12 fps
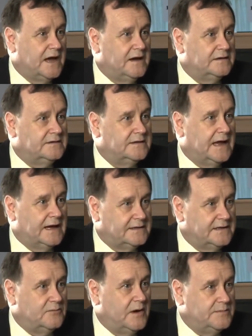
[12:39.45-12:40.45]
go to the
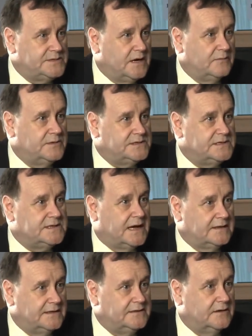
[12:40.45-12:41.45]
Uglii website, which is
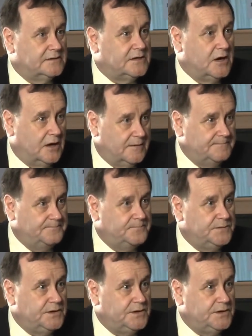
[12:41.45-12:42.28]
uglii.com,